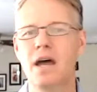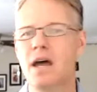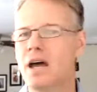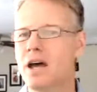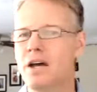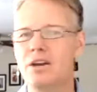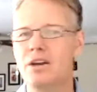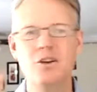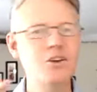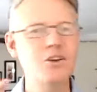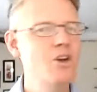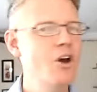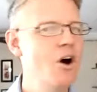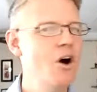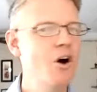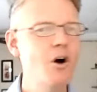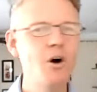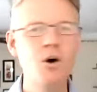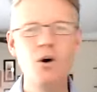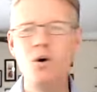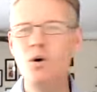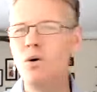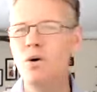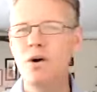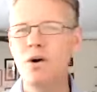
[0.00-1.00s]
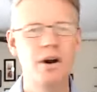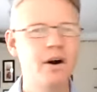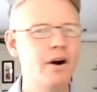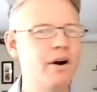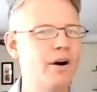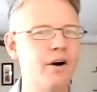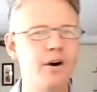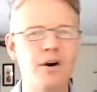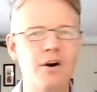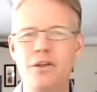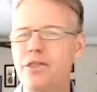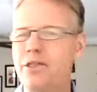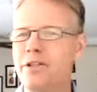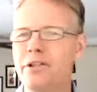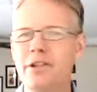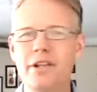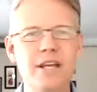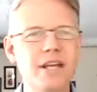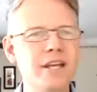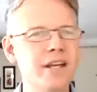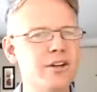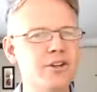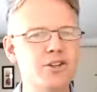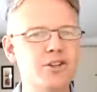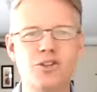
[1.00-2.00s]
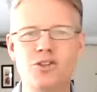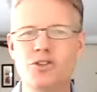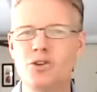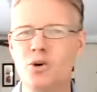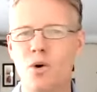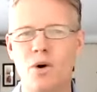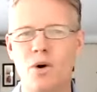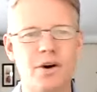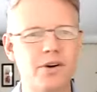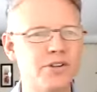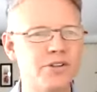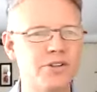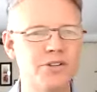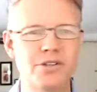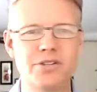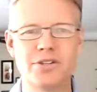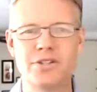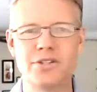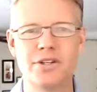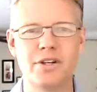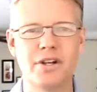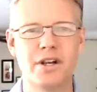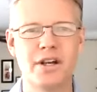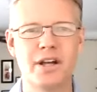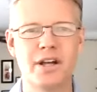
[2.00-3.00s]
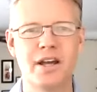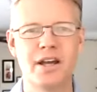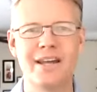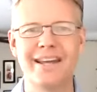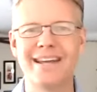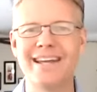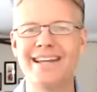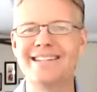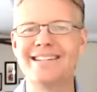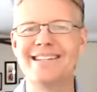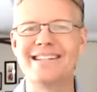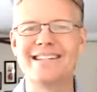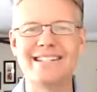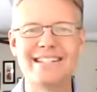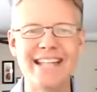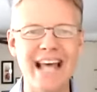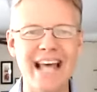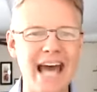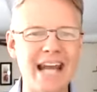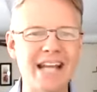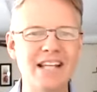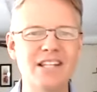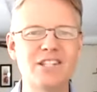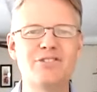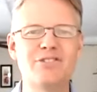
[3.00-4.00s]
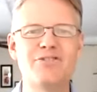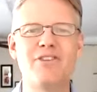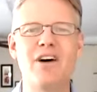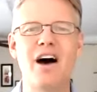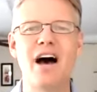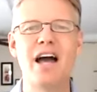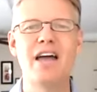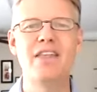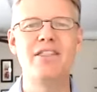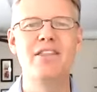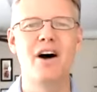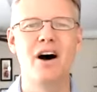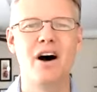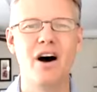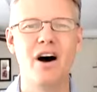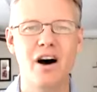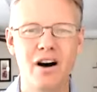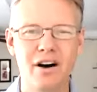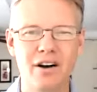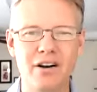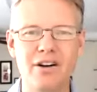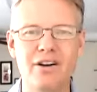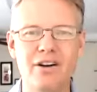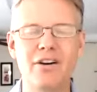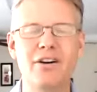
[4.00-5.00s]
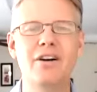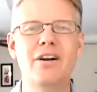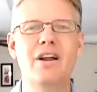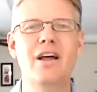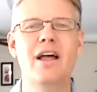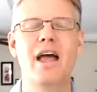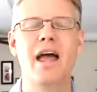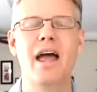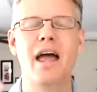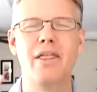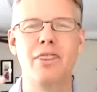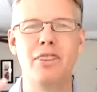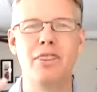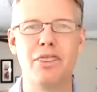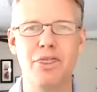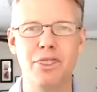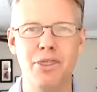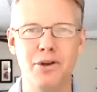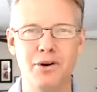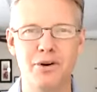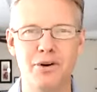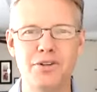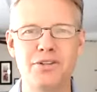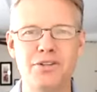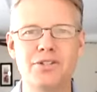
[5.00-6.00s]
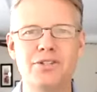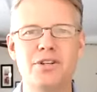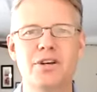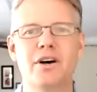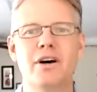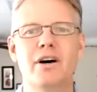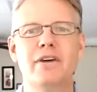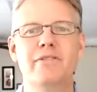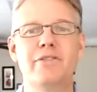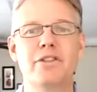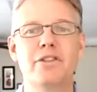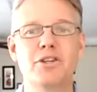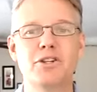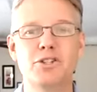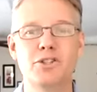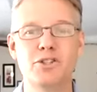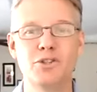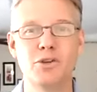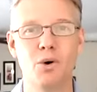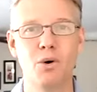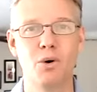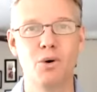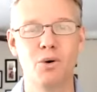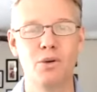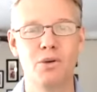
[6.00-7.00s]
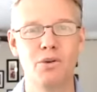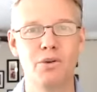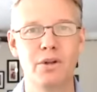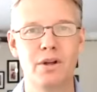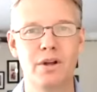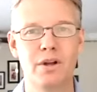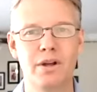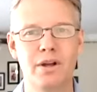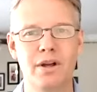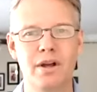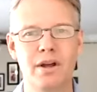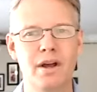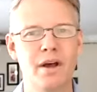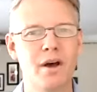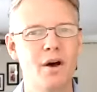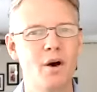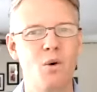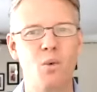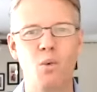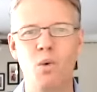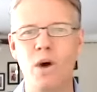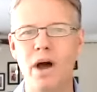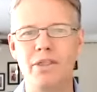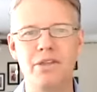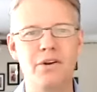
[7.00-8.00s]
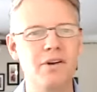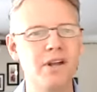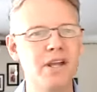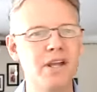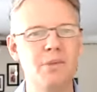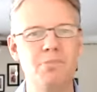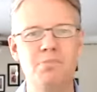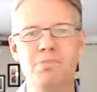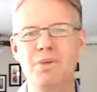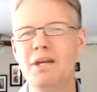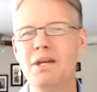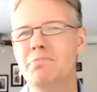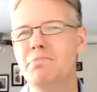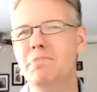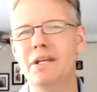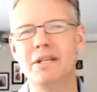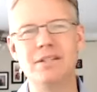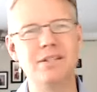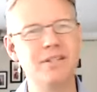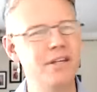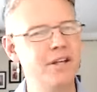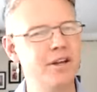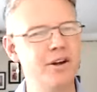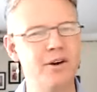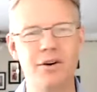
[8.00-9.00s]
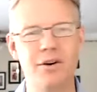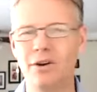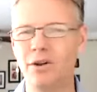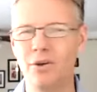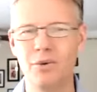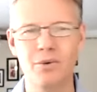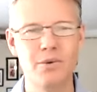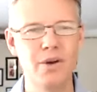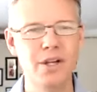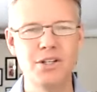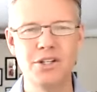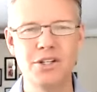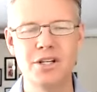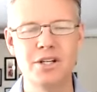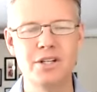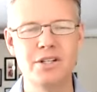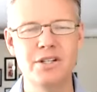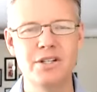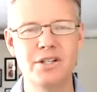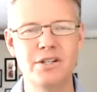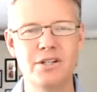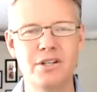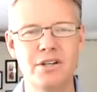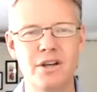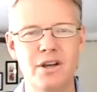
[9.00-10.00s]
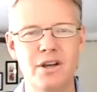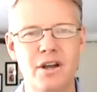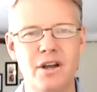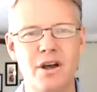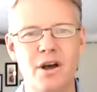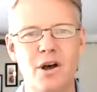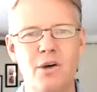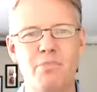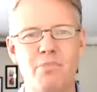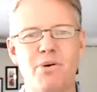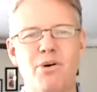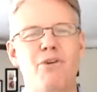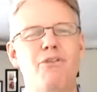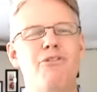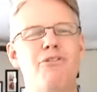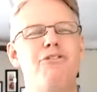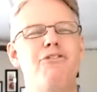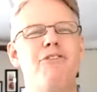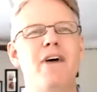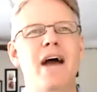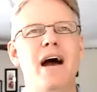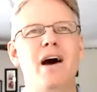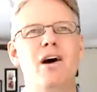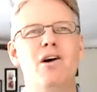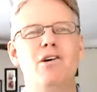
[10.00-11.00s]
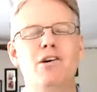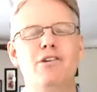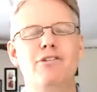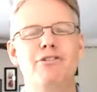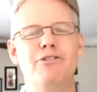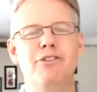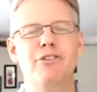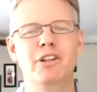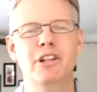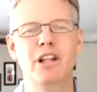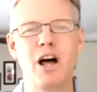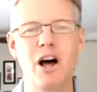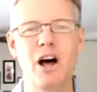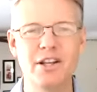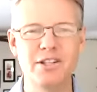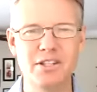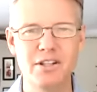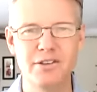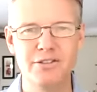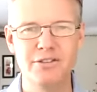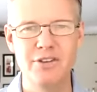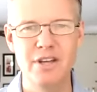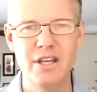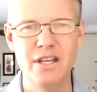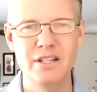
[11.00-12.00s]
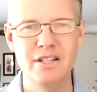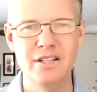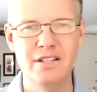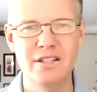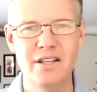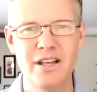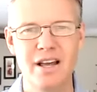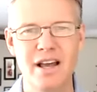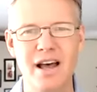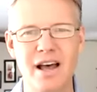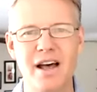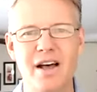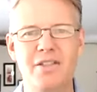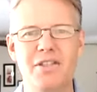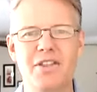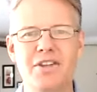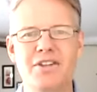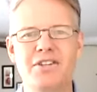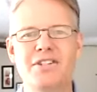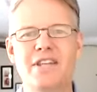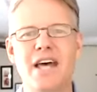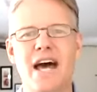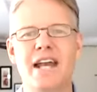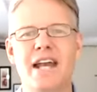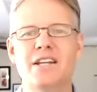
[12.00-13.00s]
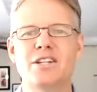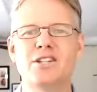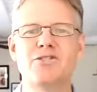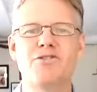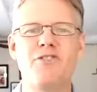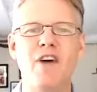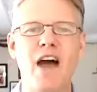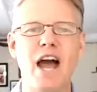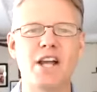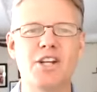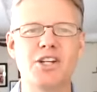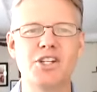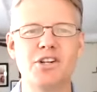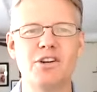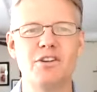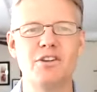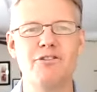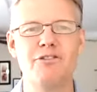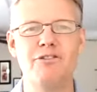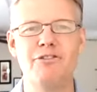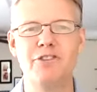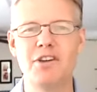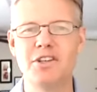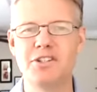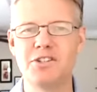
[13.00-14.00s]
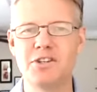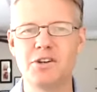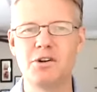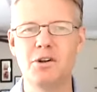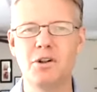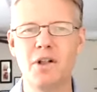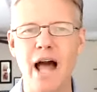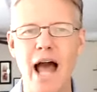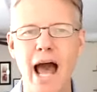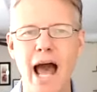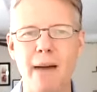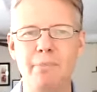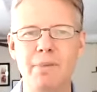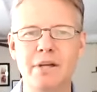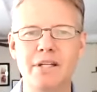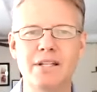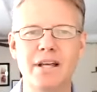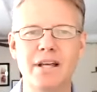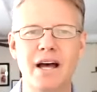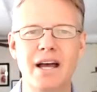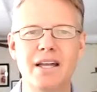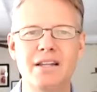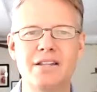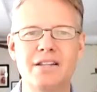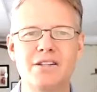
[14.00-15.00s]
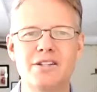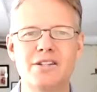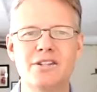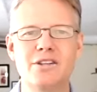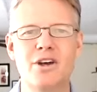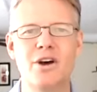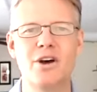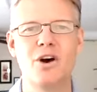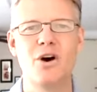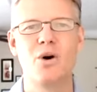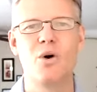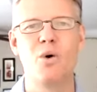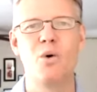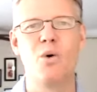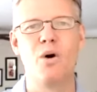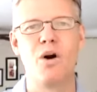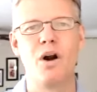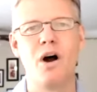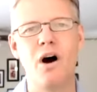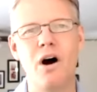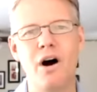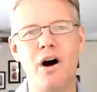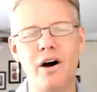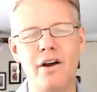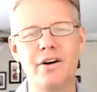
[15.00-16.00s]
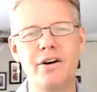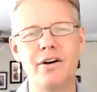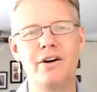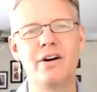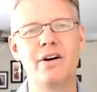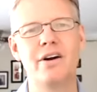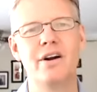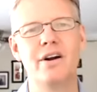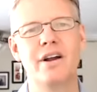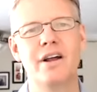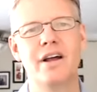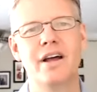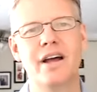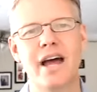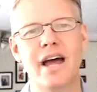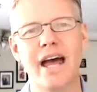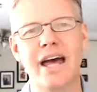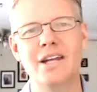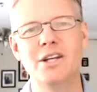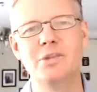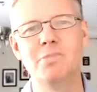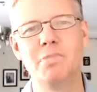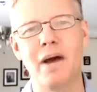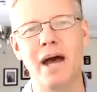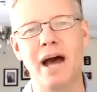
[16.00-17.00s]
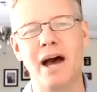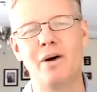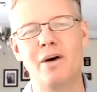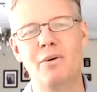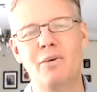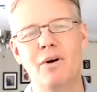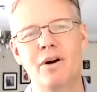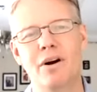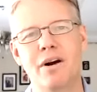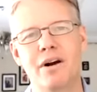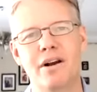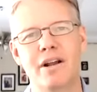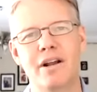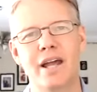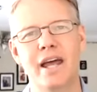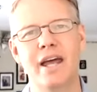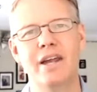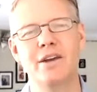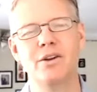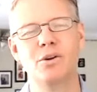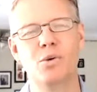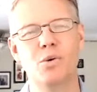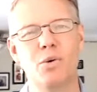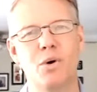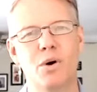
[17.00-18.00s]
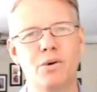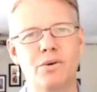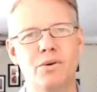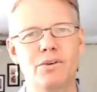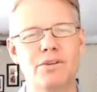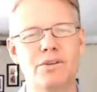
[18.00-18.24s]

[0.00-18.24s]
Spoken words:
No earthly source can satisfy the hunger and thirst of the soul, whether it be material riches, profound philosophies, the satisfaction of physical appetites, or honor and power," end quote.